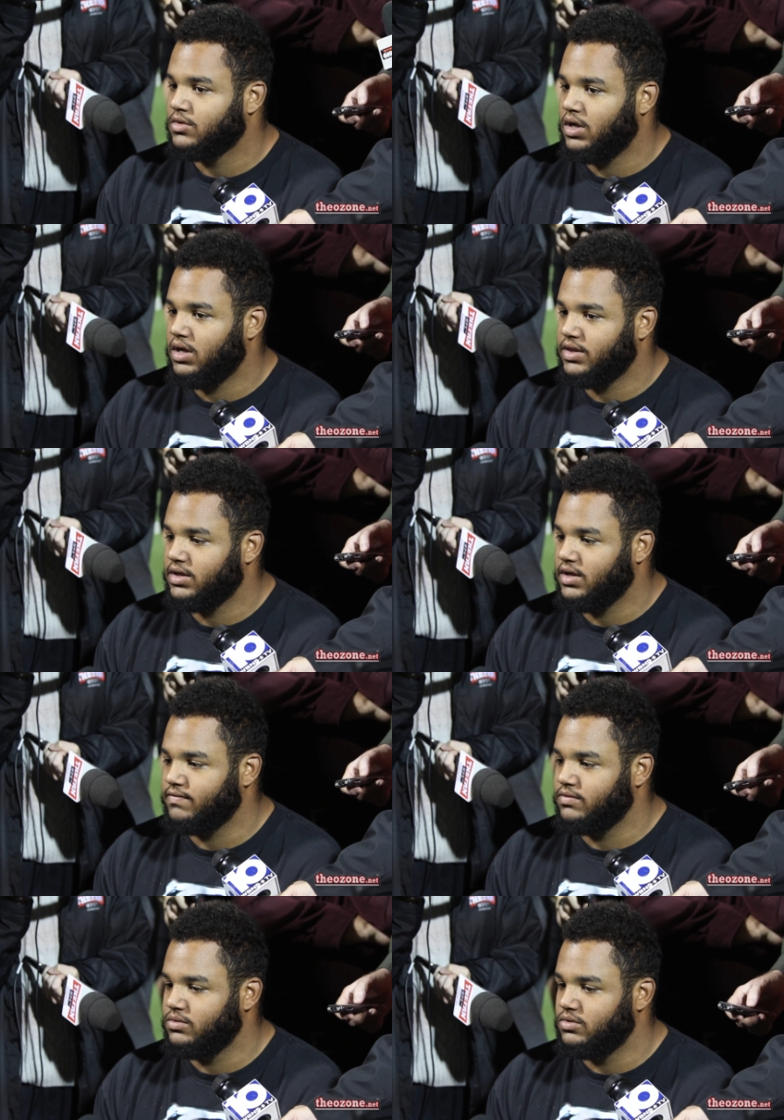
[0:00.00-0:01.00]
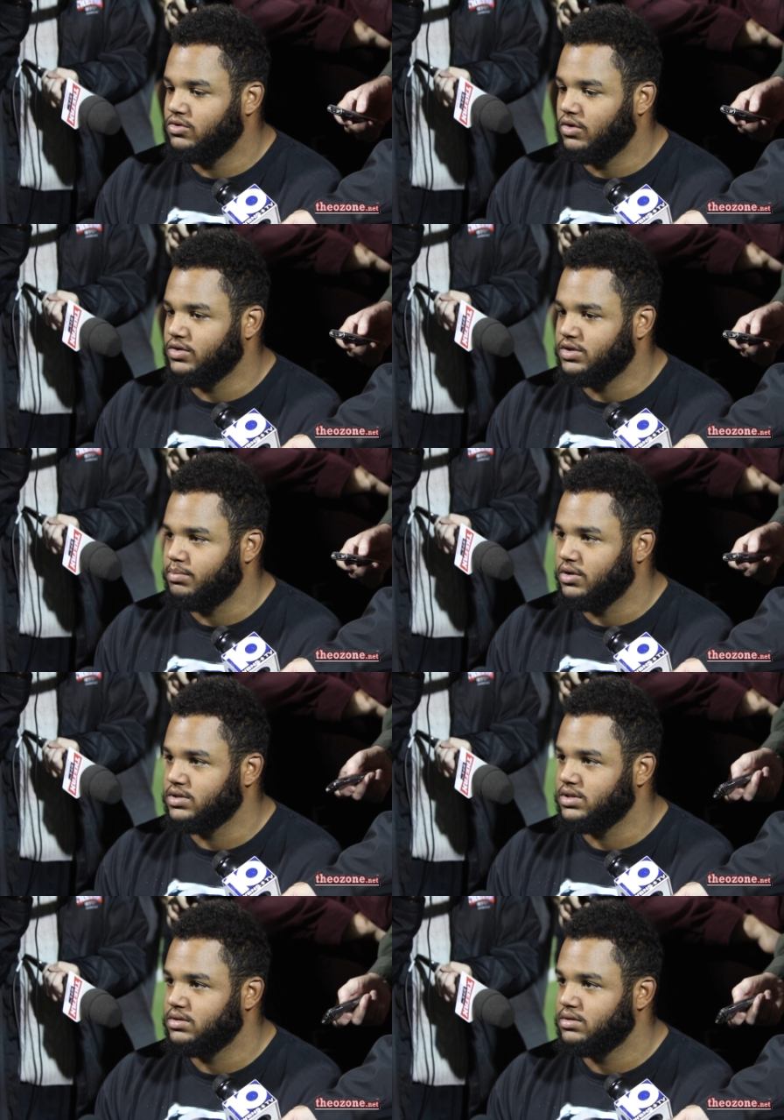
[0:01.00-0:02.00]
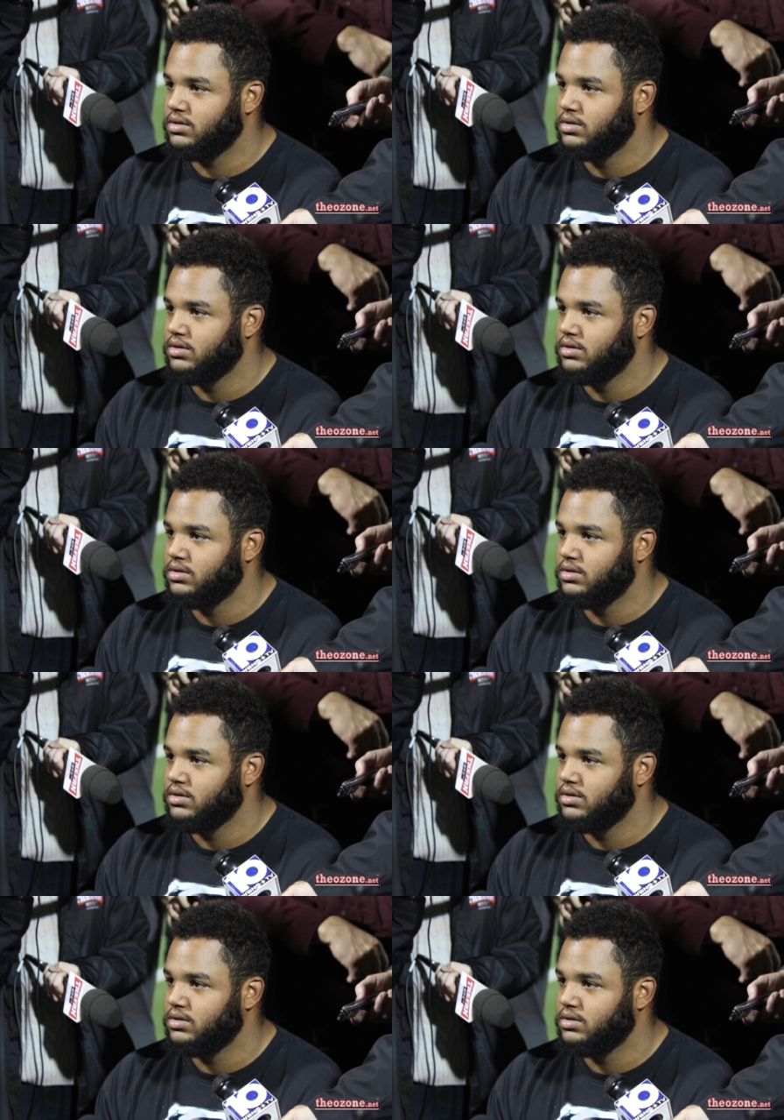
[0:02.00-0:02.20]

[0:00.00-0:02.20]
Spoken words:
I think I've grown as a person.